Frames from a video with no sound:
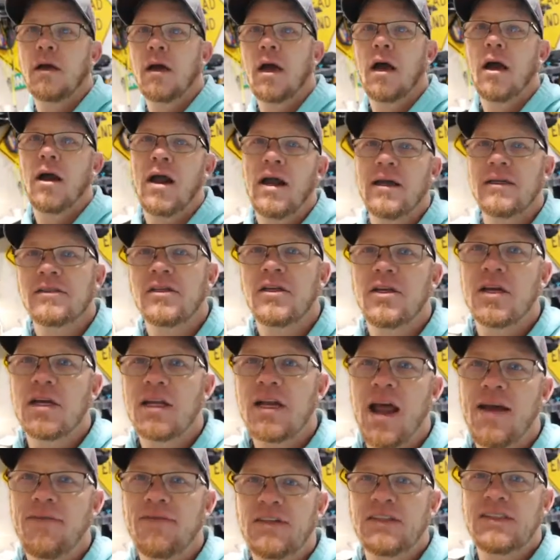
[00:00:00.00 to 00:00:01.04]
Alright, so you're
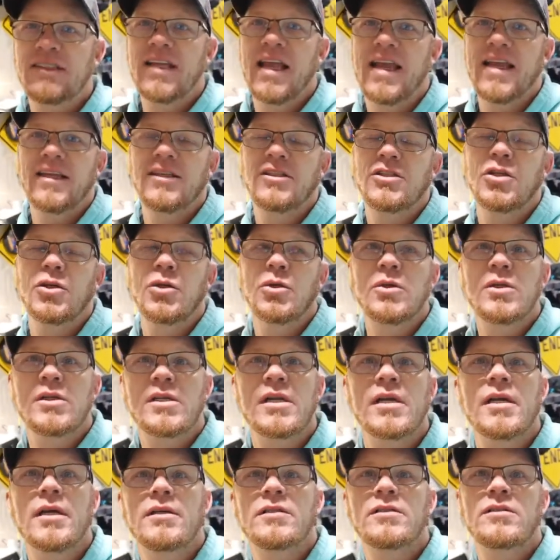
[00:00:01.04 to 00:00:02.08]
going to have to stay tuned.